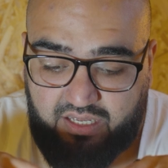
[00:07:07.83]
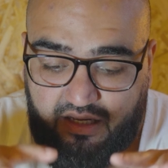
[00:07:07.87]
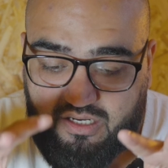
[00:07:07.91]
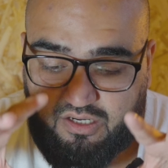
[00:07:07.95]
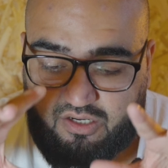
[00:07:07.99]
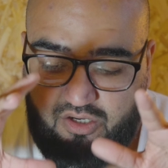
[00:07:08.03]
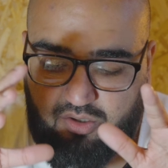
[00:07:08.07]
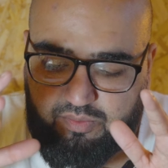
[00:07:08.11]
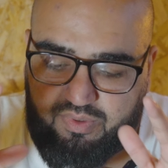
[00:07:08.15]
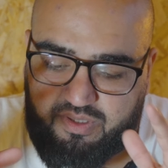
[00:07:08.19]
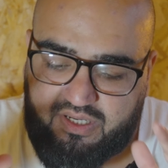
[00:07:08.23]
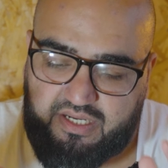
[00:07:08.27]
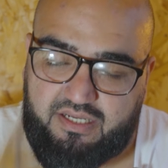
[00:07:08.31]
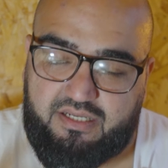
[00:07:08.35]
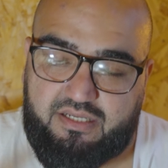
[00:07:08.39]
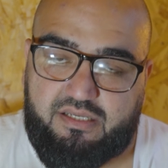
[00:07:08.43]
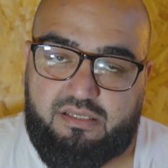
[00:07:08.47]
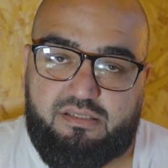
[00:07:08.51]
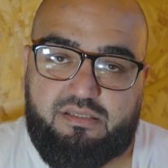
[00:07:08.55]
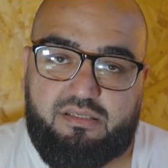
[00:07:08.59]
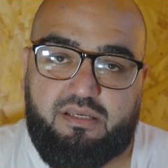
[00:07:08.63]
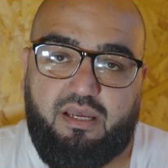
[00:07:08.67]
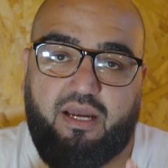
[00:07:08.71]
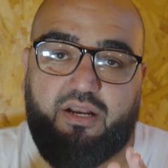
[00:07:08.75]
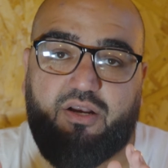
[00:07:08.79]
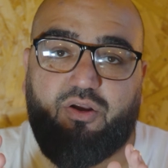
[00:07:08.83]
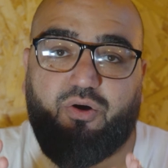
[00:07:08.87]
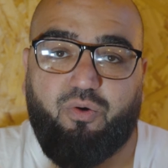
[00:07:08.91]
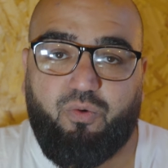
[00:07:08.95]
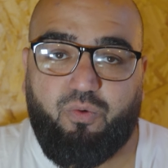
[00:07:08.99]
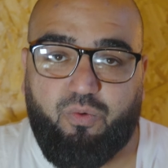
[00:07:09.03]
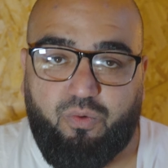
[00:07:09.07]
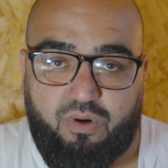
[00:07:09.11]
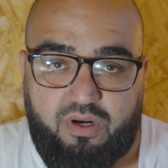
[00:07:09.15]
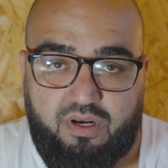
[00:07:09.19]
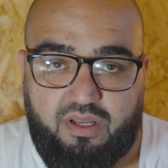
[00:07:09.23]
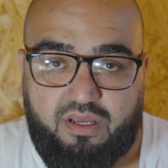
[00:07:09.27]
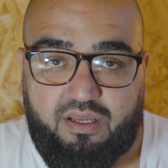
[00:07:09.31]
Not because I don't
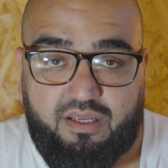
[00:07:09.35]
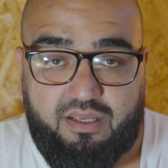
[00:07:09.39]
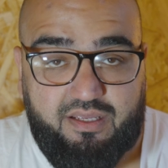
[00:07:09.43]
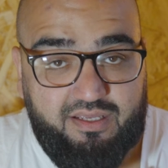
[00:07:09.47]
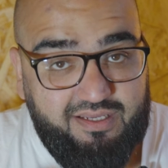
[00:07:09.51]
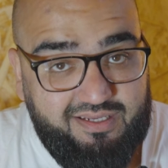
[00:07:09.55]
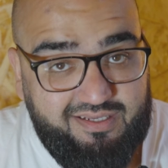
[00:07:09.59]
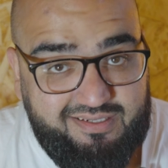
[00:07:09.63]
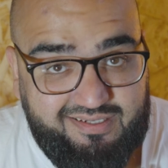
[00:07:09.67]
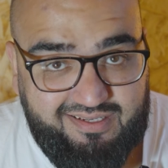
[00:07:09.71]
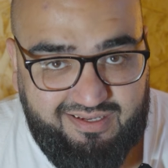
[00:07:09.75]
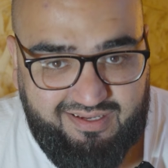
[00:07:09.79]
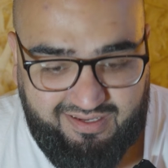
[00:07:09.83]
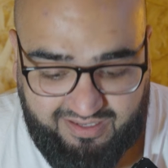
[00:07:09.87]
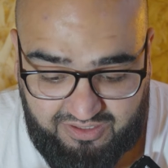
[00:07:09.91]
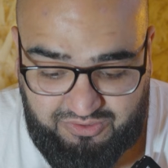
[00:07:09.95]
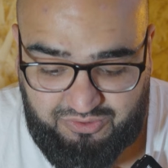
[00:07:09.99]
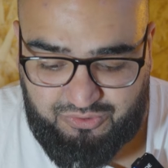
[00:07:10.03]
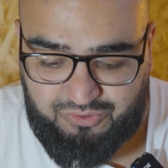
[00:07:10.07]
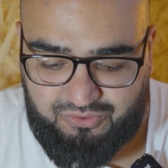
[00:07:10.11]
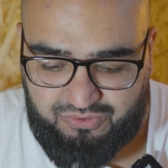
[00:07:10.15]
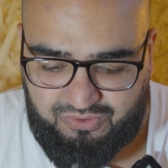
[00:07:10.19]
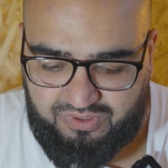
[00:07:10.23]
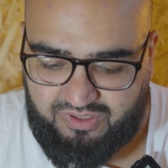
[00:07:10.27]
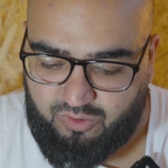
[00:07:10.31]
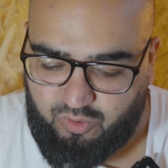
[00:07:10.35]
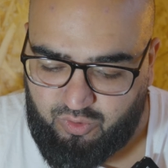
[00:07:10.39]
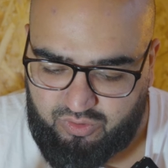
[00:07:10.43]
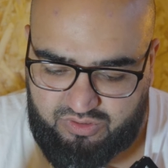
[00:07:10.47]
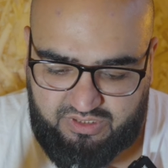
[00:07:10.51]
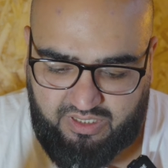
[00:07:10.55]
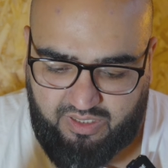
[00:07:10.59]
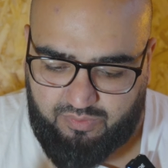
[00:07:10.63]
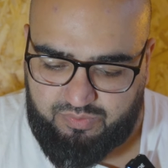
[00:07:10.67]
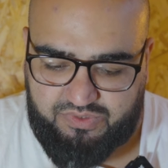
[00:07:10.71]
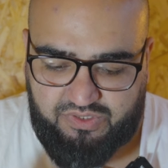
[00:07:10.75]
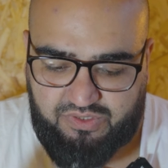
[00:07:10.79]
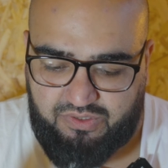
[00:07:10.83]
want to eat it. I do. It looks
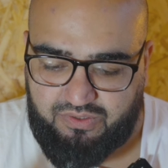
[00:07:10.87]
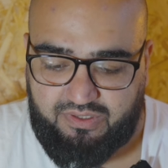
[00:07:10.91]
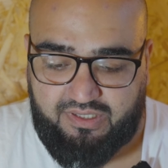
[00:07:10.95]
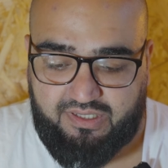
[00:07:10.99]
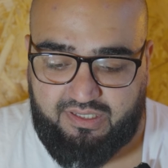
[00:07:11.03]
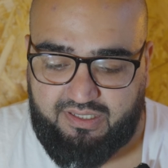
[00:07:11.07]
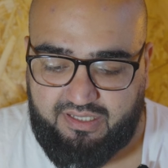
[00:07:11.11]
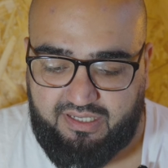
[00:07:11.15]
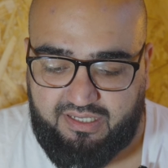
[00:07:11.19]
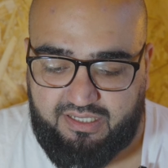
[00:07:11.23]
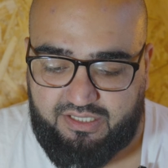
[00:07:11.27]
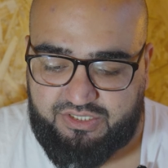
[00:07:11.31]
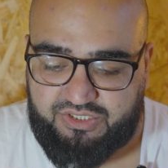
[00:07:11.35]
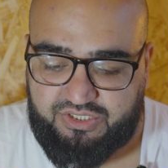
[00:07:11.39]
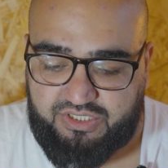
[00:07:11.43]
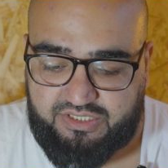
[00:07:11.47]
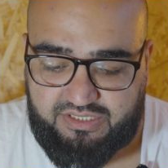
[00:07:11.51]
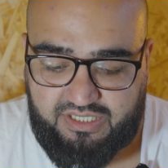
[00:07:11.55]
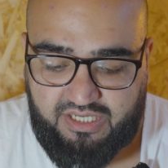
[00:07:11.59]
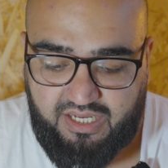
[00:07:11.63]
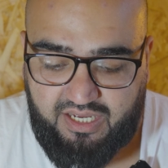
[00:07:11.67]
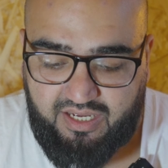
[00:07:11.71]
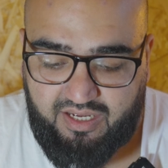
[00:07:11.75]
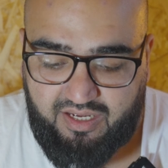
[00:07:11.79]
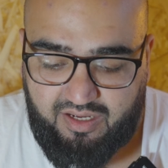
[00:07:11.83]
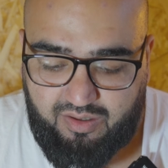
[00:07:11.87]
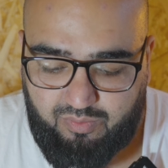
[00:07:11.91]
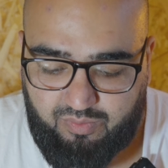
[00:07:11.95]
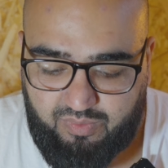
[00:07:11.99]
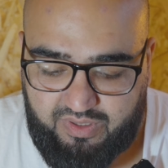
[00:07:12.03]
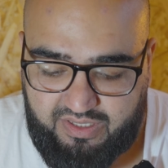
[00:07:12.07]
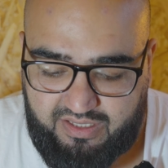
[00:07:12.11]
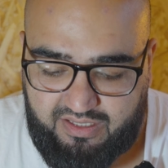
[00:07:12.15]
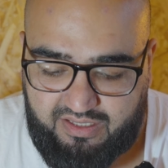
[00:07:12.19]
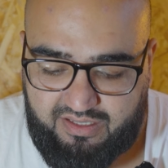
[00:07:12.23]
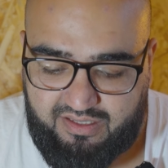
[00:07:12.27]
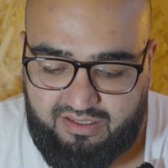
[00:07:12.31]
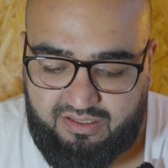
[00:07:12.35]
absolutely delicious. But
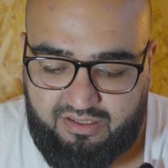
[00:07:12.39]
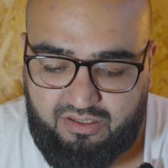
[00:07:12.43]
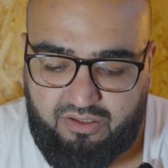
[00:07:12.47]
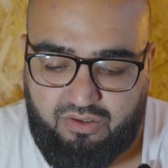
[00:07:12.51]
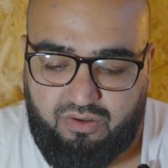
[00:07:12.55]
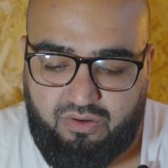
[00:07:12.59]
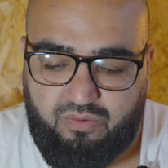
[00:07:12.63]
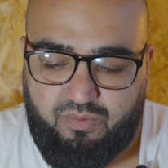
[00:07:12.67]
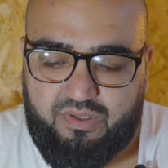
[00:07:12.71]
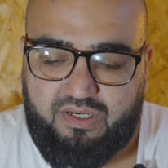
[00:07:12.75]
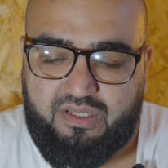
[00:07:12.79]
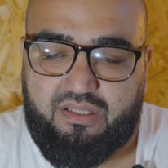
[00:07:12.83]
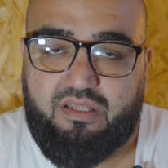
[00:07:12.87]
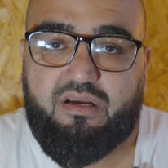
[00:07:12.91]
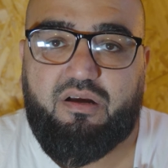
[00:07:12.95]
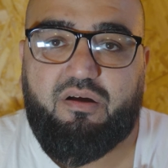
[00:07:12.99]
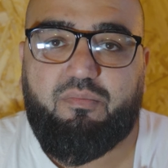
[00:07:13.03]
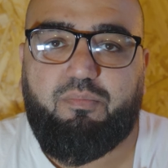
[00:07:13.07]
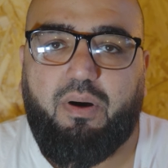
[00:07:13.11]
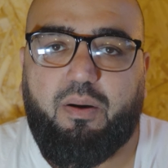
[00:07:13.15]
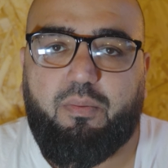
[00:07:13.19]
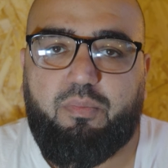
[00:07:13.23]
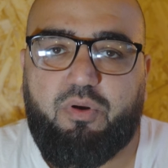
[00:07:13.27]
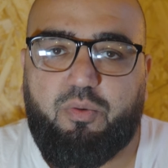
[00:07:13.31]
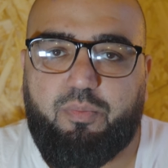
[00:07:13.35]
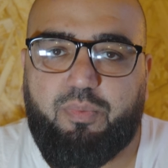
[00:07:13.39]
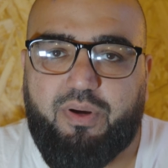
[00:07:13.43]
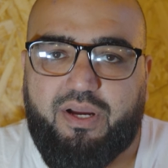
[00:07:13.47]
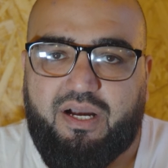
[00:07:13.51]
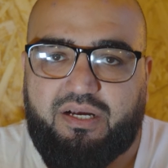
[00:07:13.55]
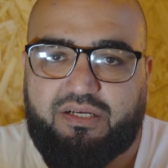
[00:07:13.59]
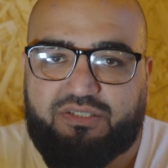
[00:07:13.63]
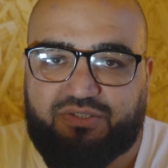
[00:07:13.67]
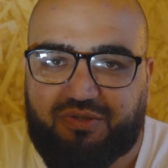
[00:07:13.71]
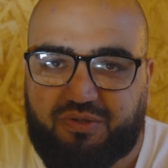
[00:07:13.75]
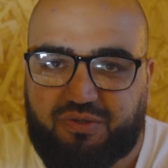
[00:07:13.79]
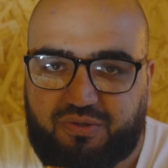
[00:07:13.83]
you know when you think of Pablo Picasso,